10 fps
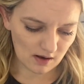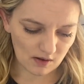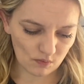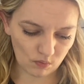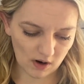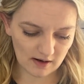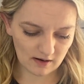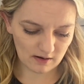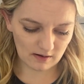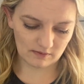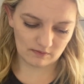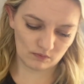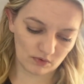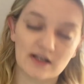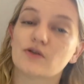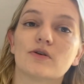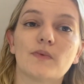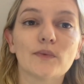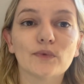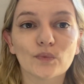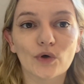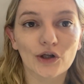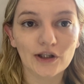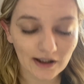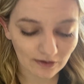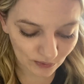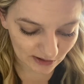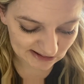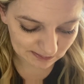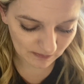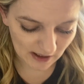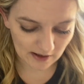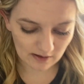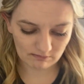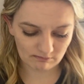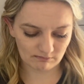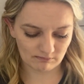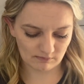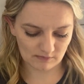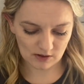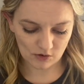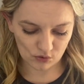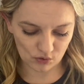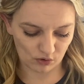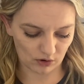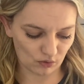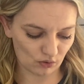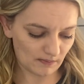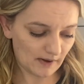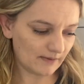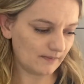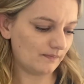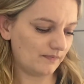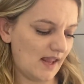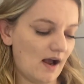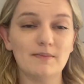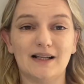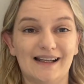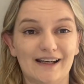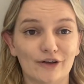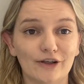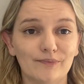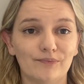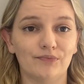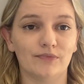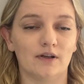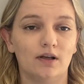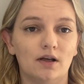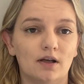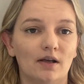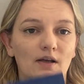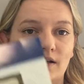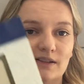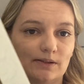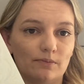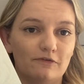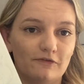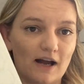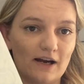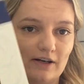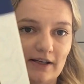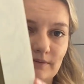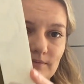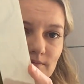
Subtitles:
One, what I talked about earlier was my Nora Corbett. Now, I'm a Leo, so I'm fiery